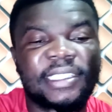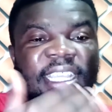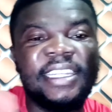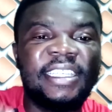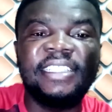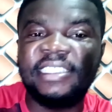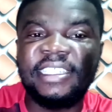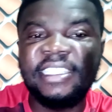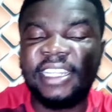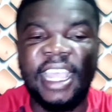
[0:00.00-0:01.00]
Sa leakage
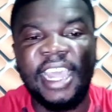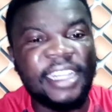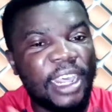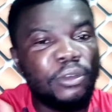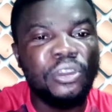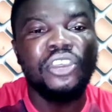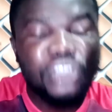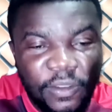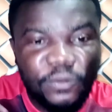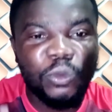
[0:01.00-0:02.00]
thing na now.
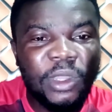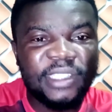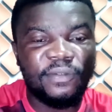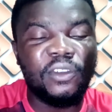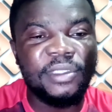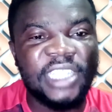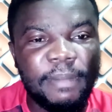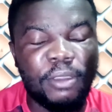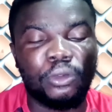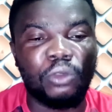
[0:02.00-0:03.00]
If you want information
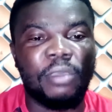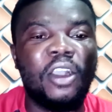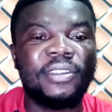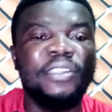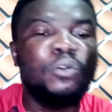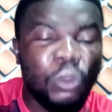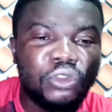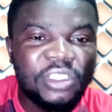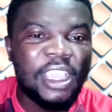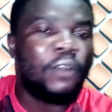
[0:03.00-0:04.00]
about Kotokwa, or say go
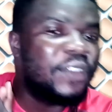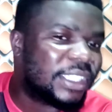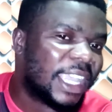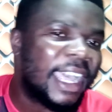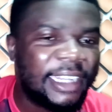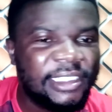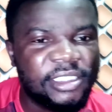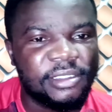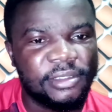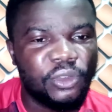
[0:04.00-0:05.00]
to their official
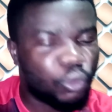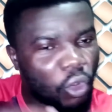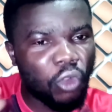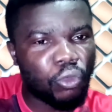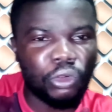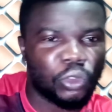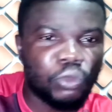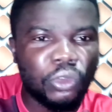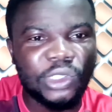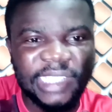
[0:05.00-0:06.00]
handle.
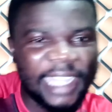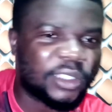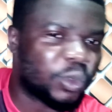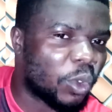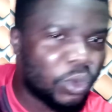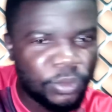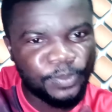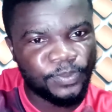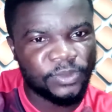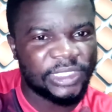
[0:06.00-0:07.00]
Kotokwa site.
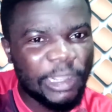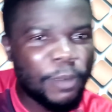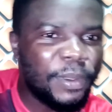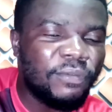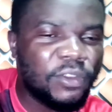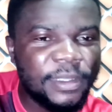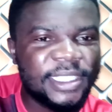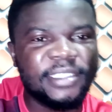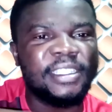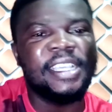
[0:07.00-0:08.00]
na copy
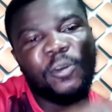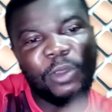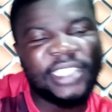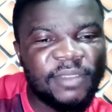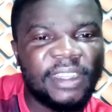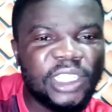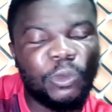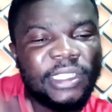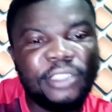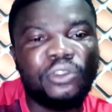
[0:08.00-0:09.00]
information whatever they
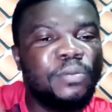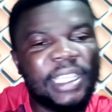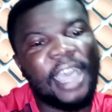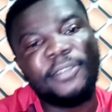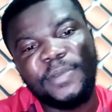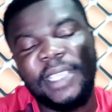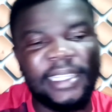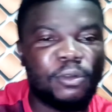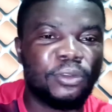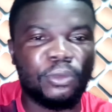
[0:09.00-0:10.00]
want it to be out be
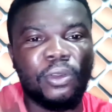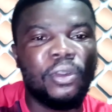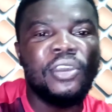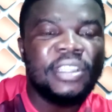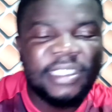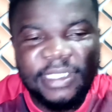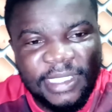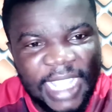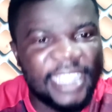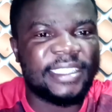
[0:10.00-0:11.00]
the kotoko
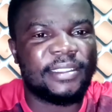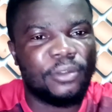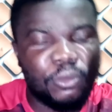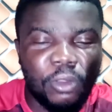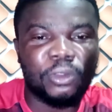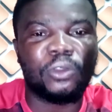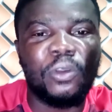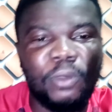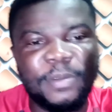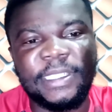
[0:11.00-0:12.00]
site or
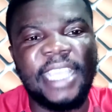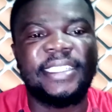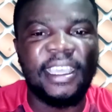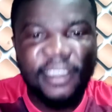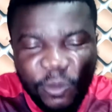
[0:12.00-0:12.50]
kotoko website